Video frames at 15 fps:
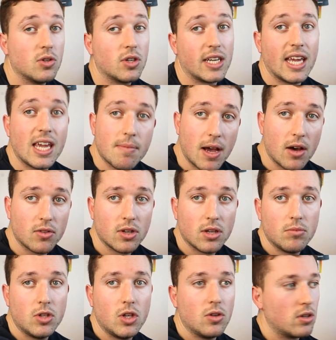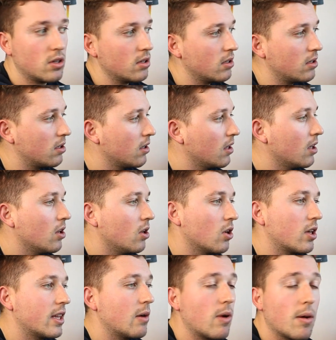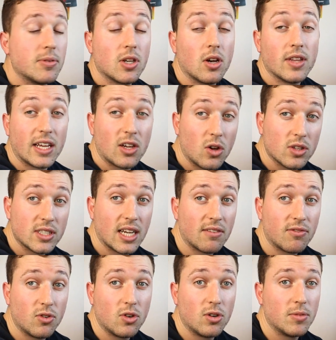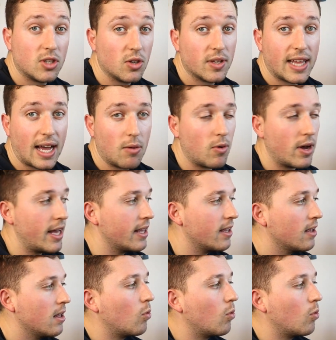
You could email them, you could look at their website on their contact form and do it that way.